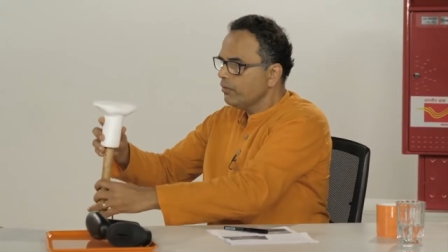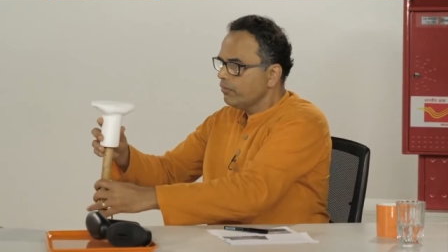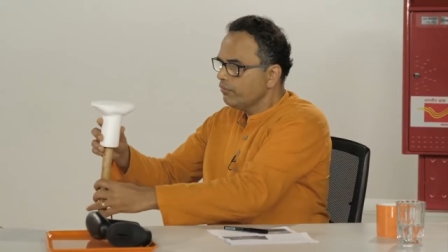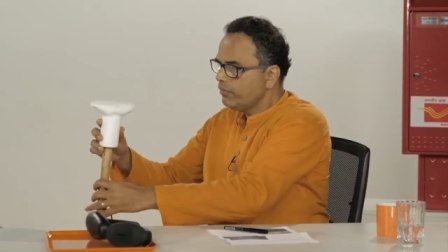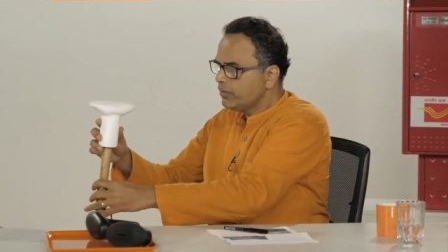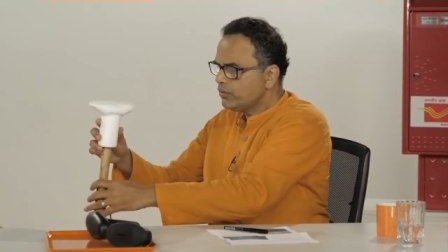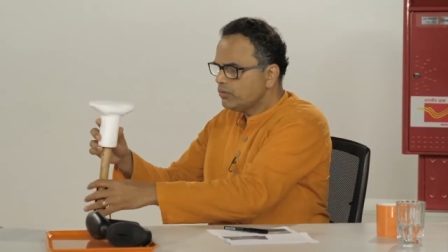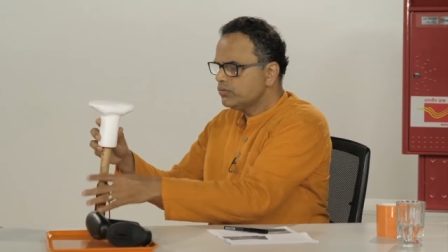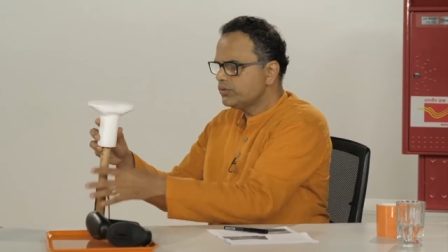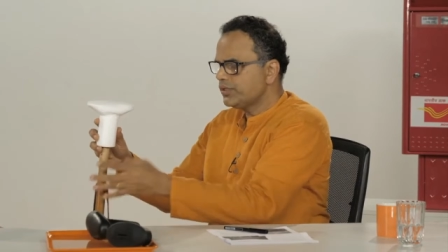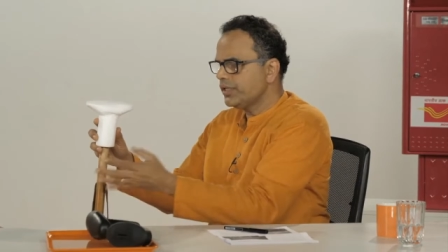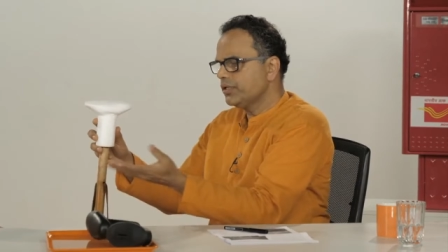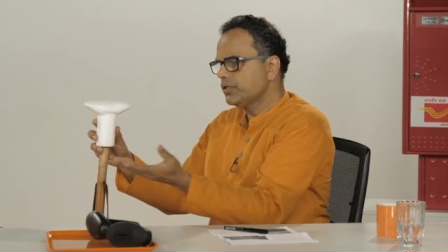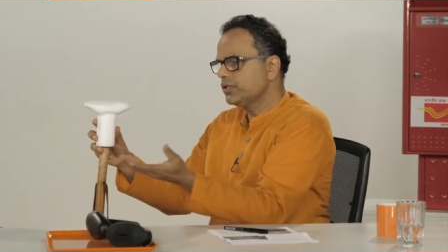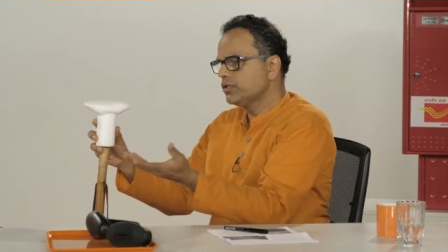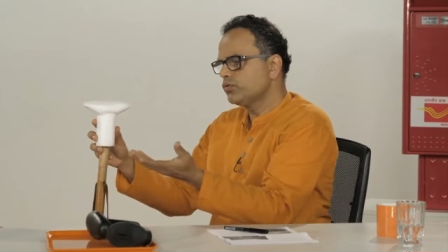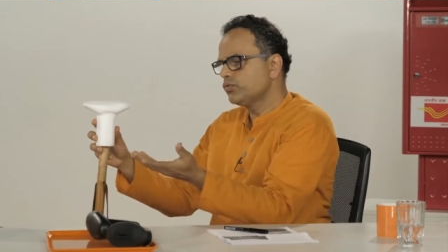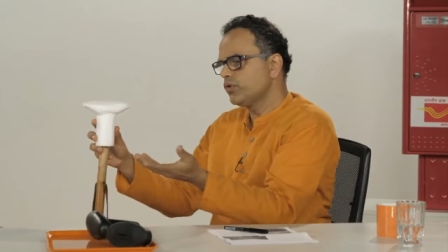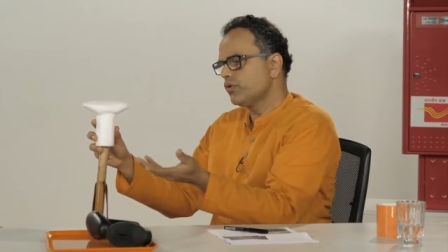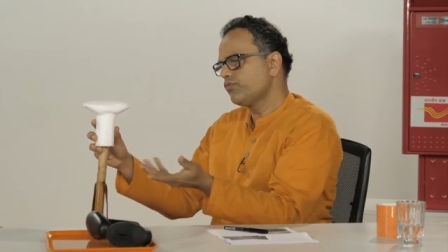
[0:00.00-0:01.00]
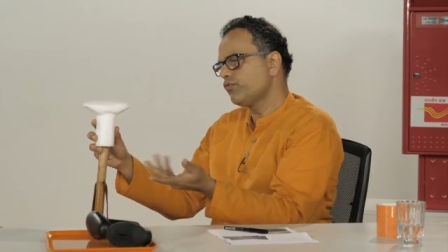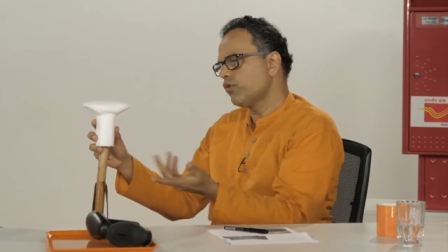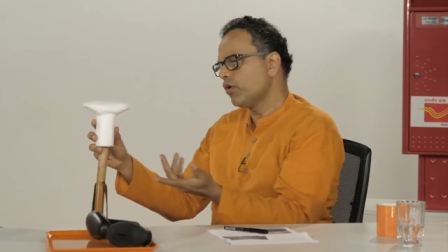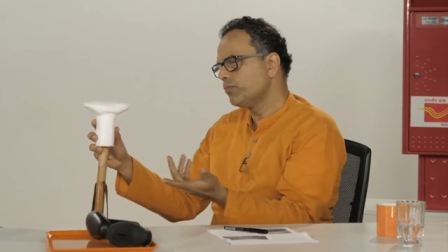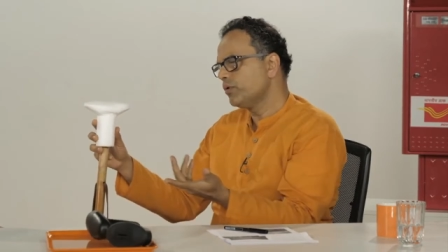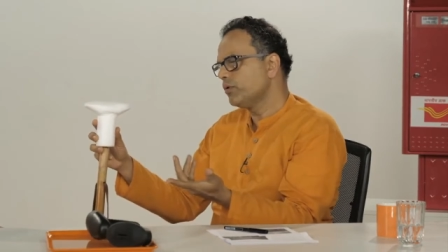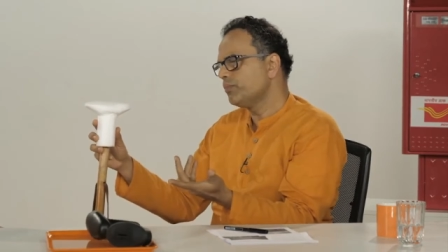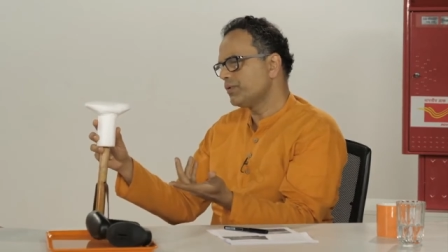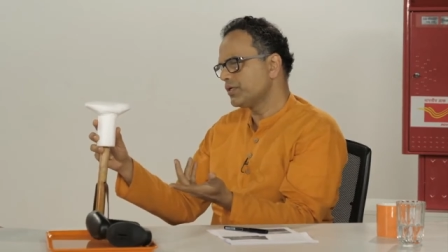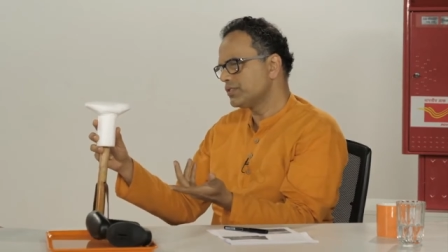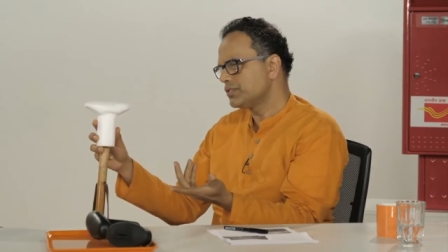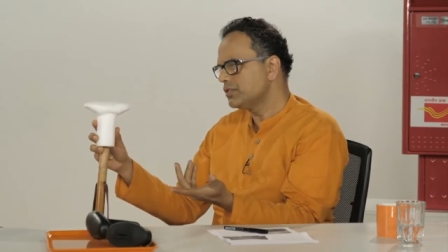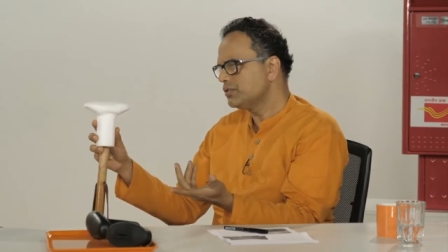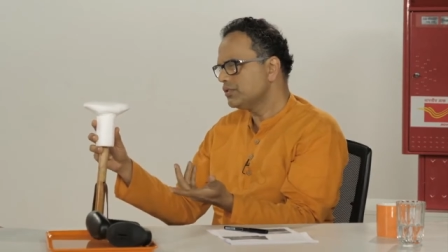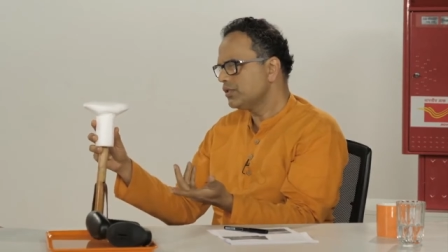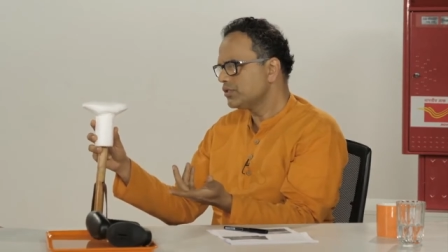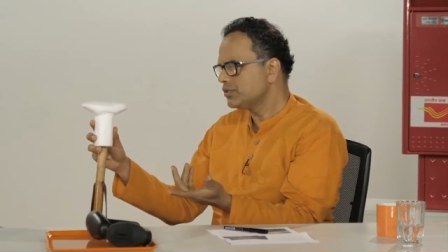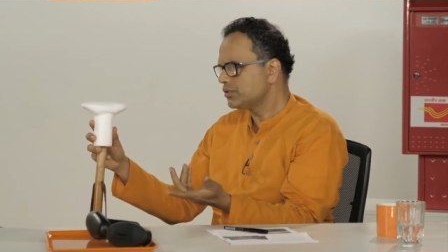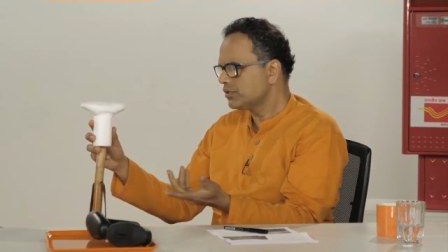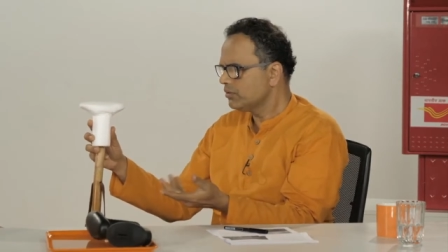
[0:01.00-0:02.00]
We couldn't take it to a formal
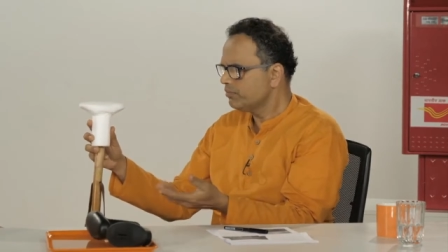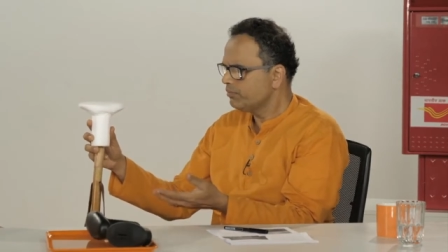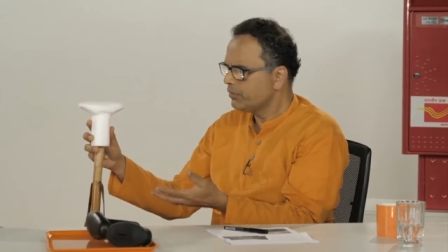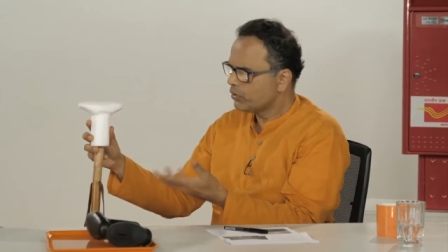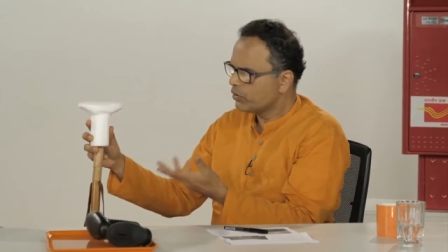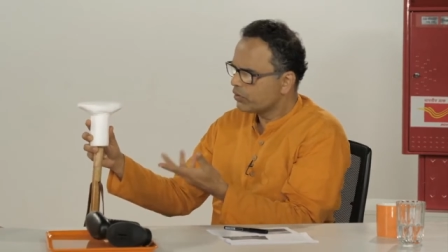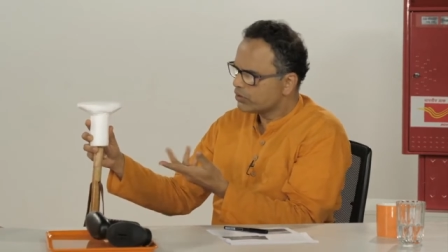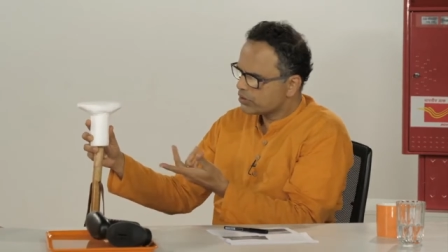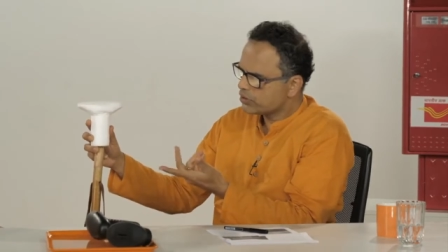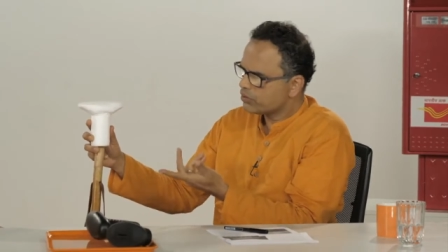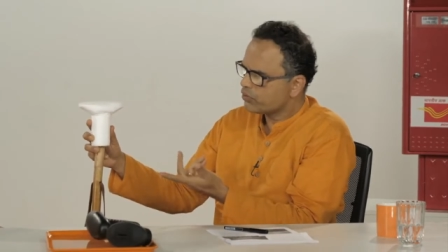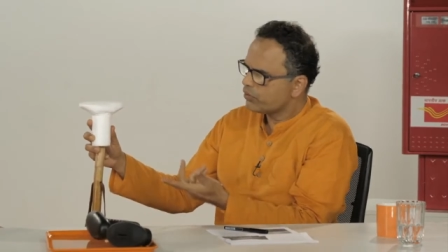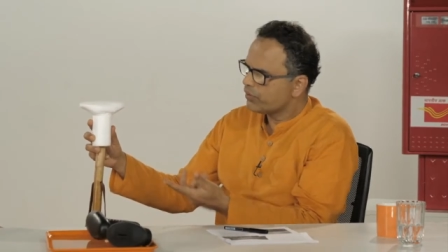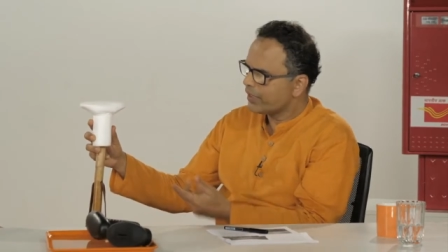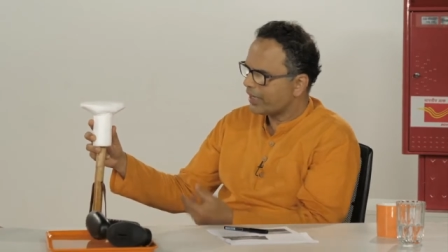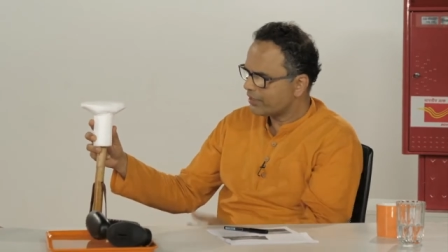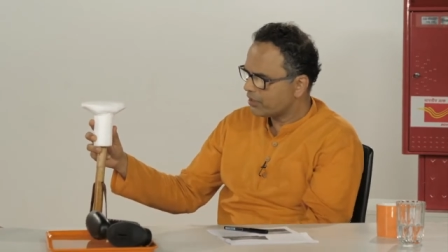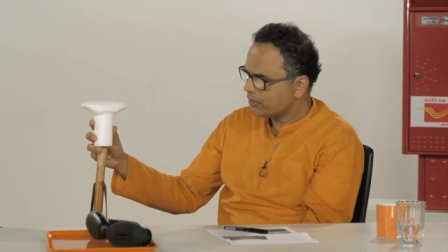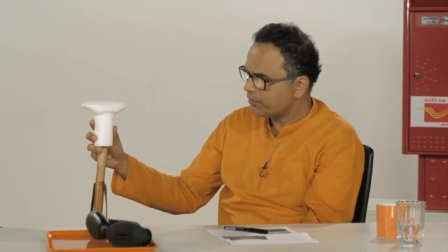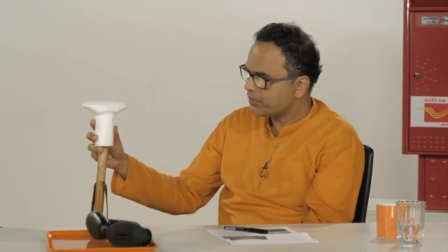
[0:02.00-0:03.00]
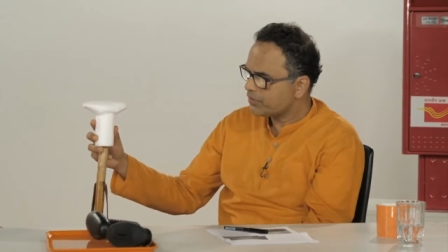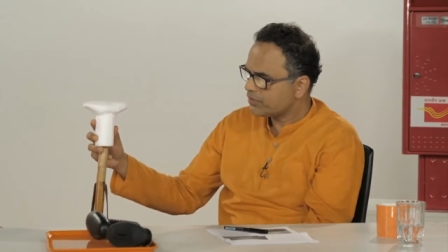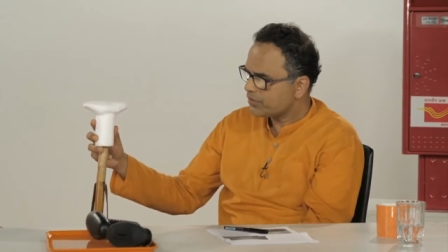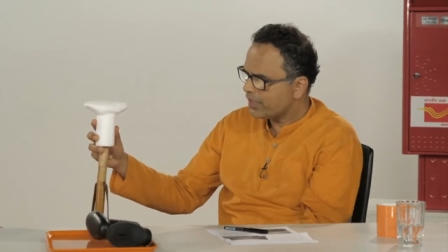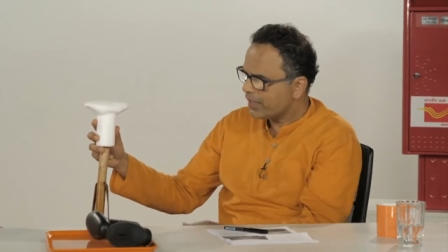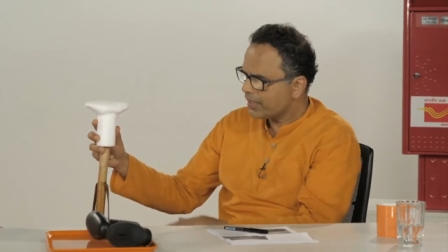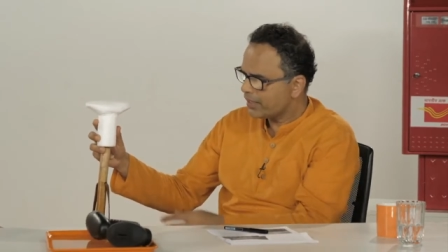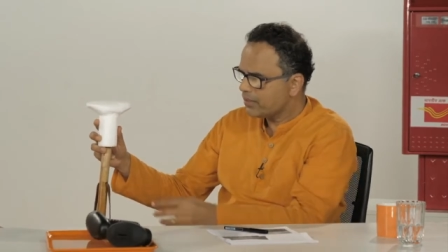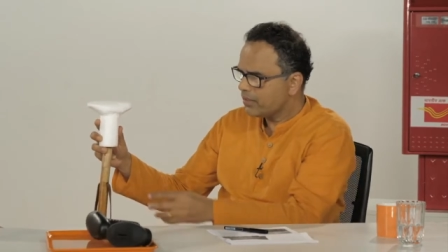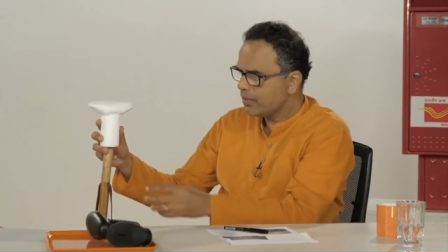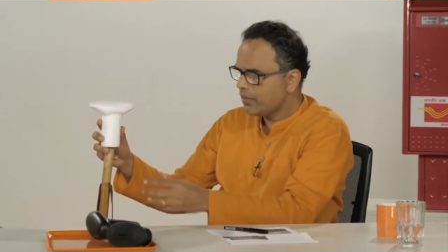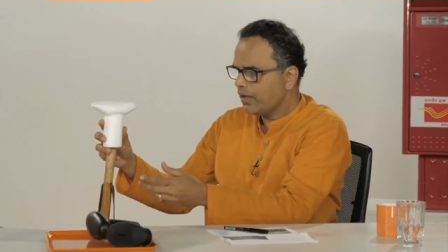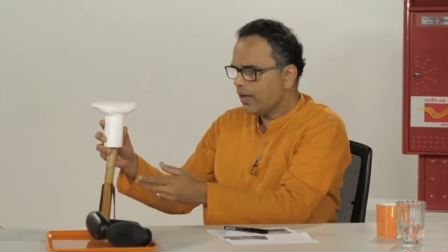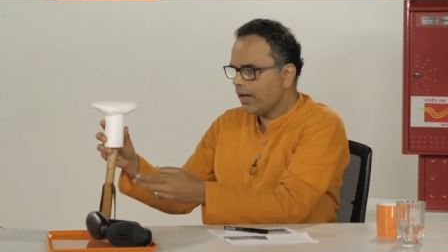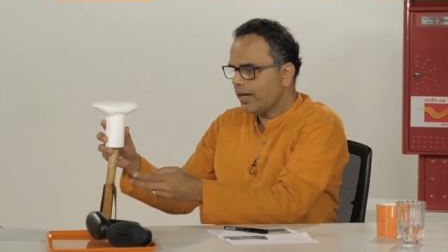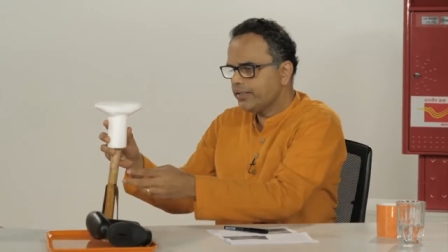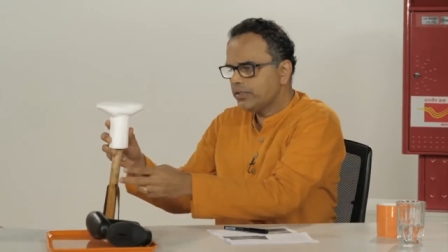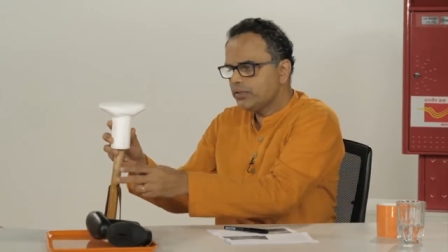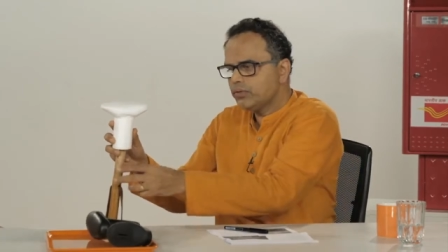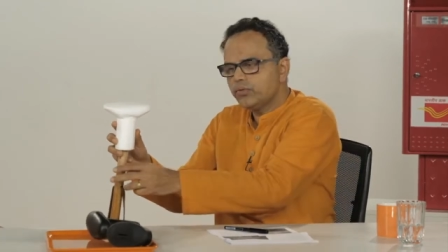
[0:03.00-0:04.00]
presentation because it could neither be tried
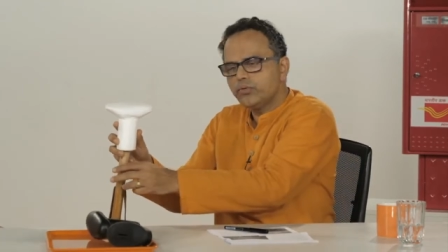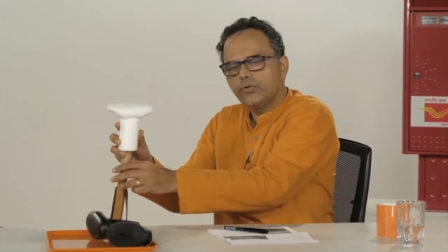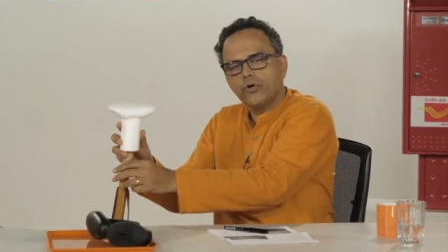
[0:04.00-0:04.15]
and it could